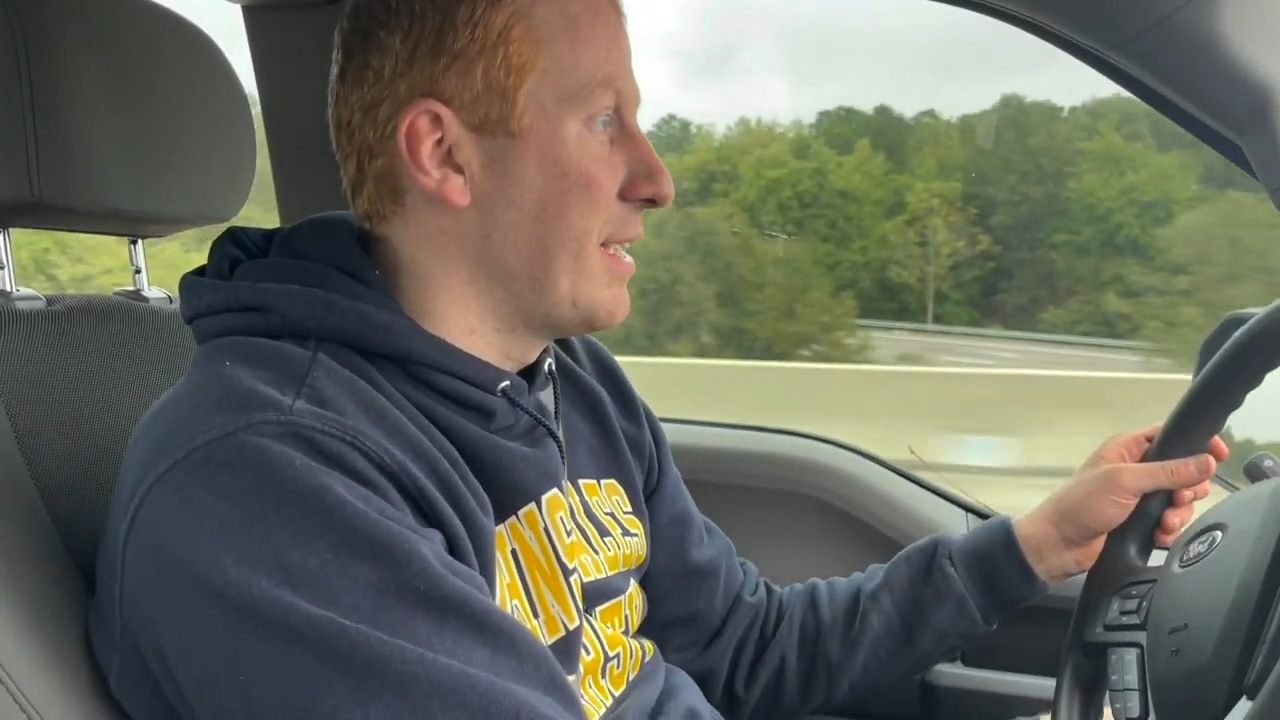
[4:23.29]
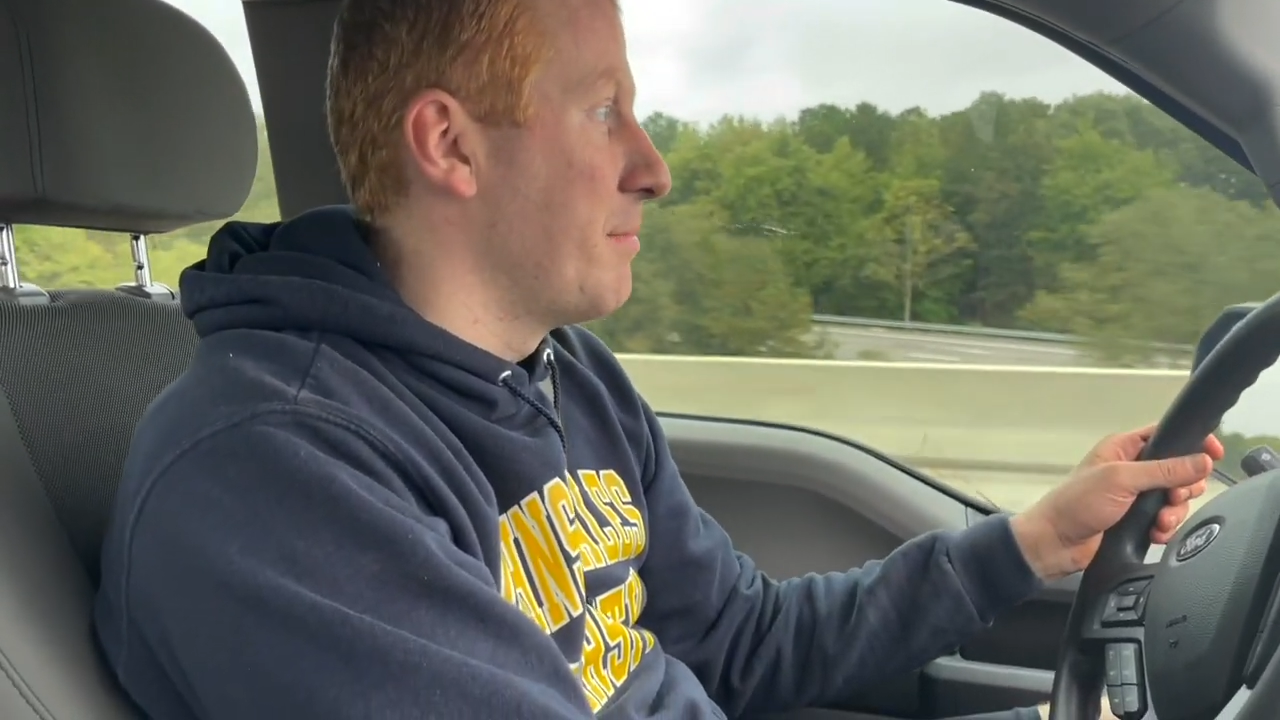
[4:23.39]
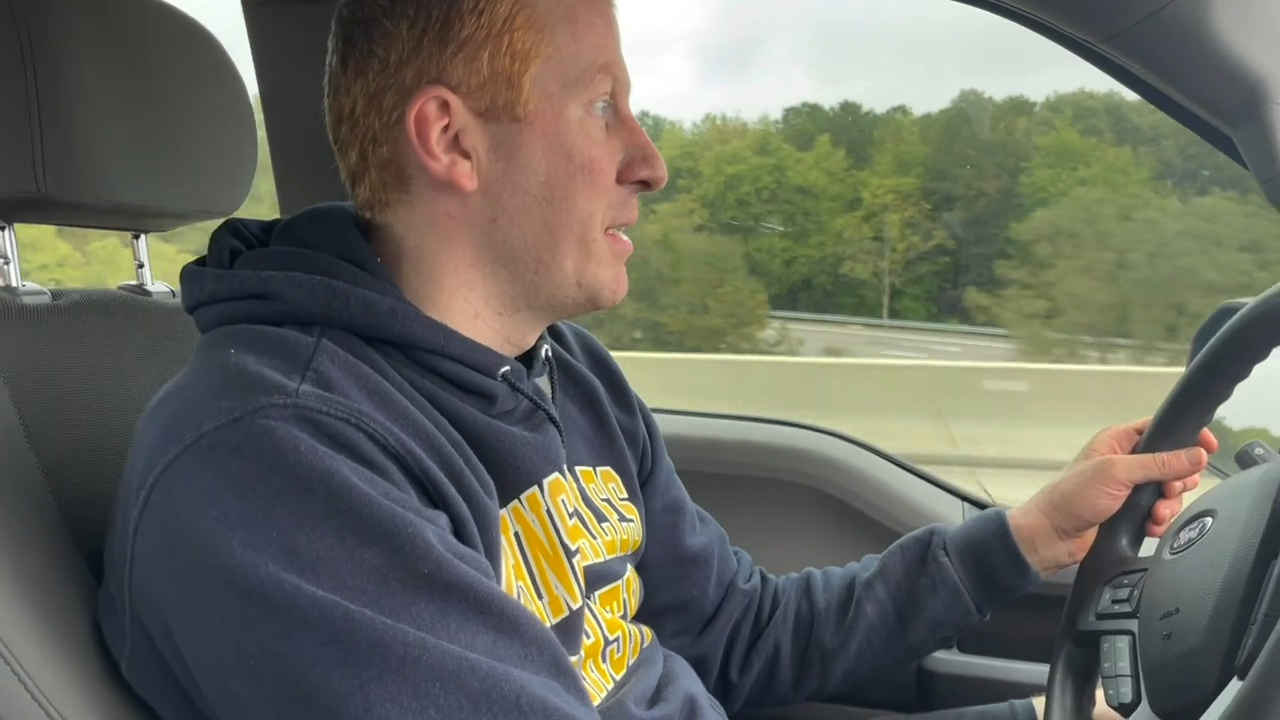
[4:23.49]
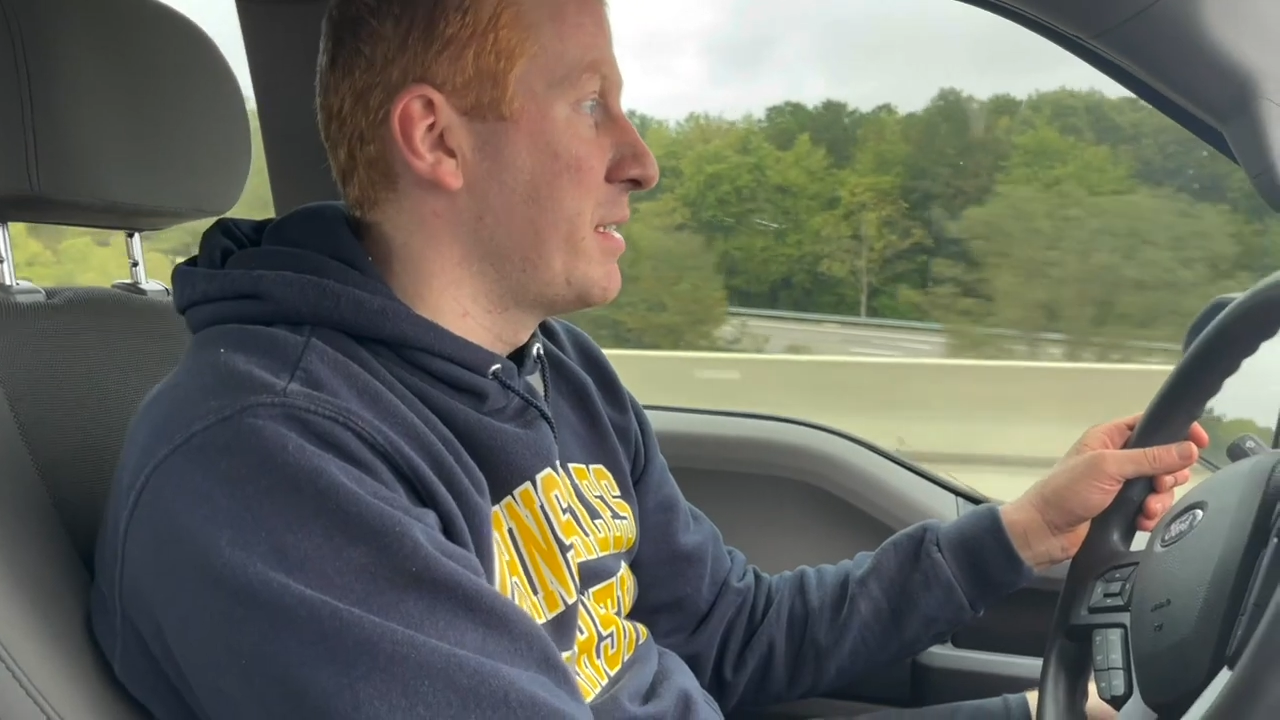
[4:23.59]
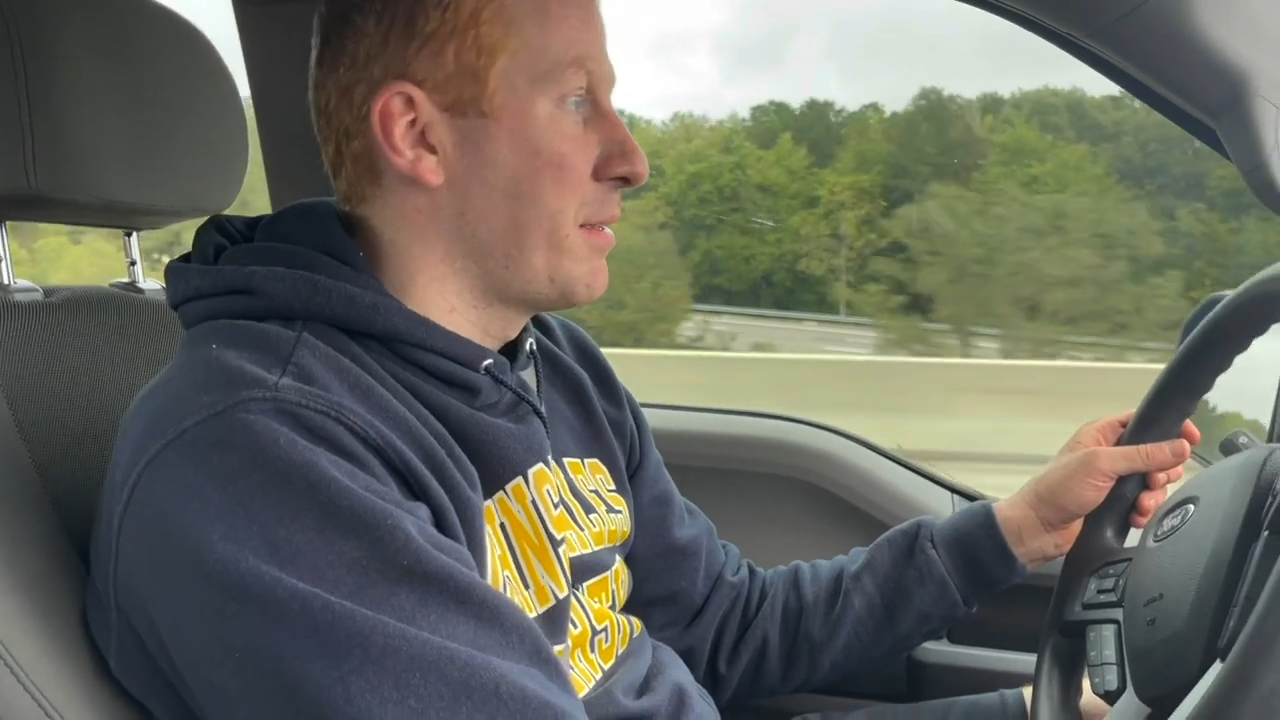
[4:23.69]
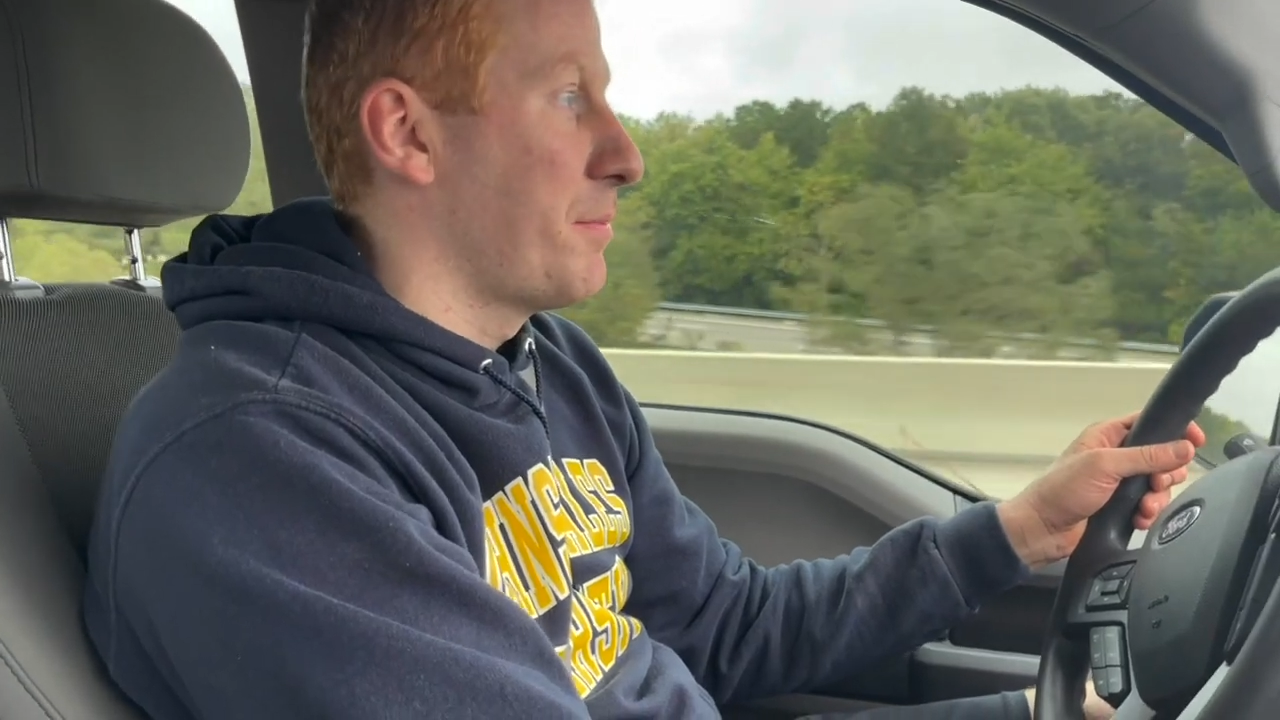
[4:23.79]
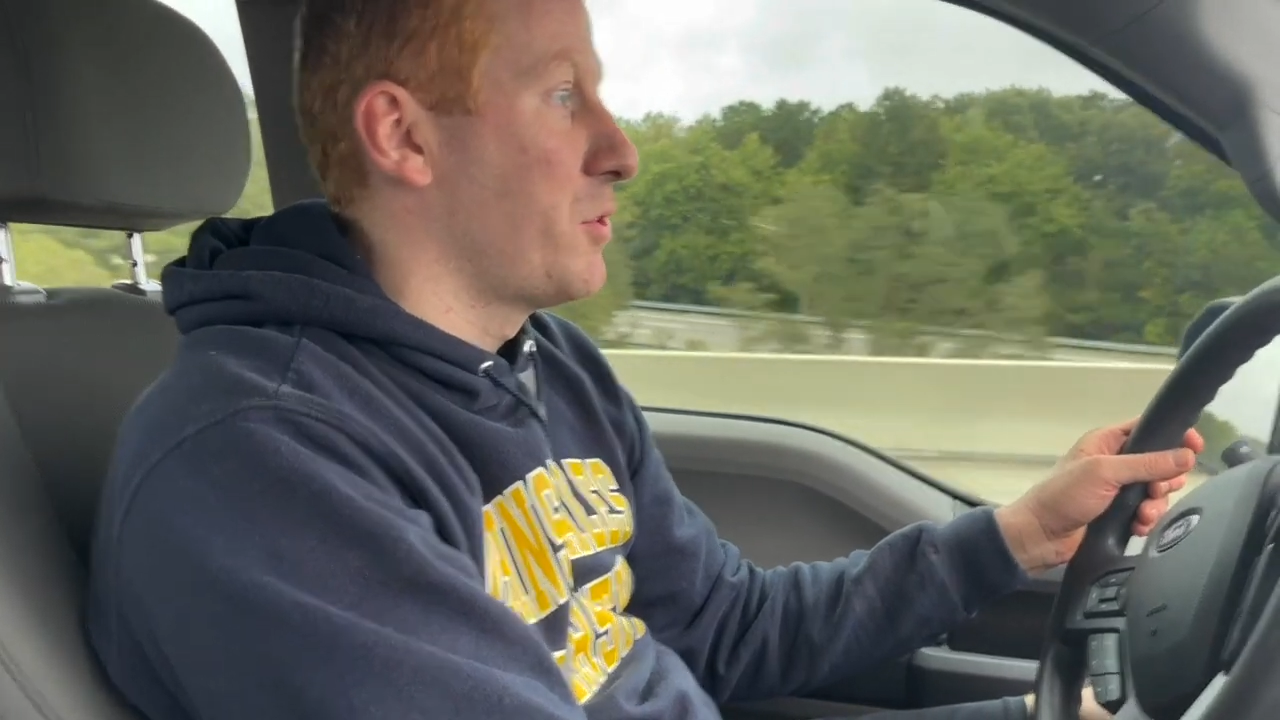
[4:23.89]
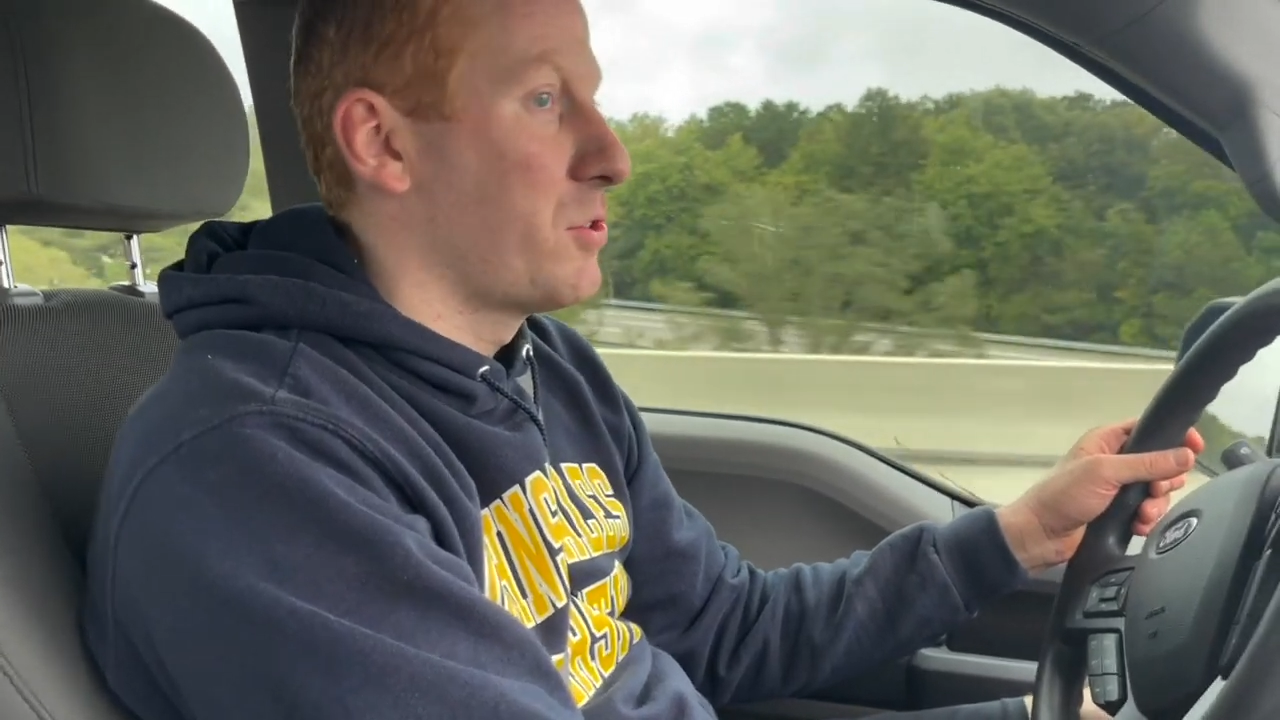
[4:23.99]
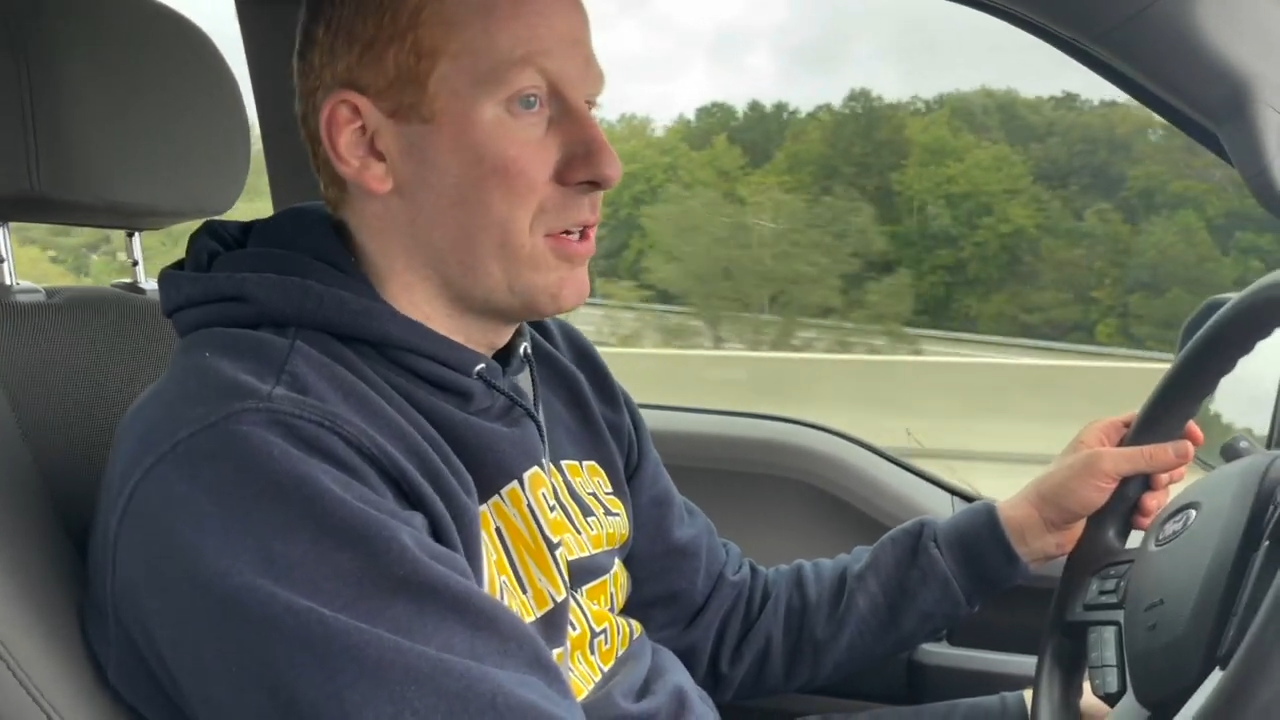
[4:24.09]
10 minutes up the